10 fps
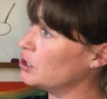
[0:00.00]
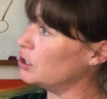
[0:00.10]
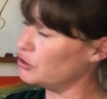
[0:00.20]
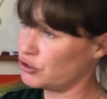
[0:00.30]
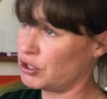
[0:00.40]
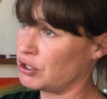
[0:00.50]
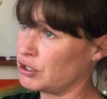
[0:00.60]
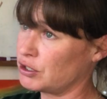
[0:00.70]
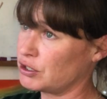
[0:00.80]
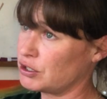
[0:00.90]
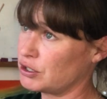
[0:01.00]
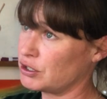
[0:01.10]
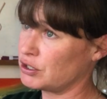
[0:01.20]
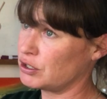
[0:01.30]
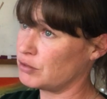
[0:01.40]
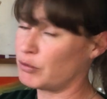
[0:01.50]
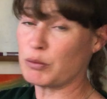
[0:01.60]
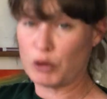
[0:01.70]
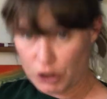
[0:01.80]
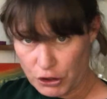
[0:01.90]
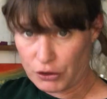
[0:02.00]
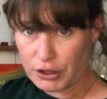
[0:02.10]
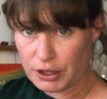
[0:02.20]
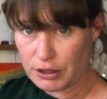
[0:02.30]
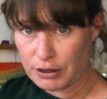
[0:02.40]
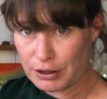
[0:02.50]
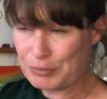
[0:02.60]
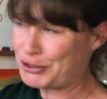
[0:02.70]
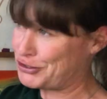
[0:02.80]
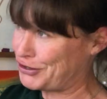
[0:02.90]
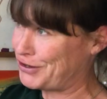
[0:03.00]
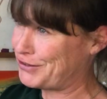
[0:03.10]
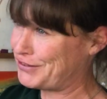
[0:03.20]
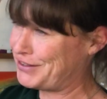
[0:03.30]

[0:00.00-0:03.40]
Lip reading: conjunct my Mercury in my chart.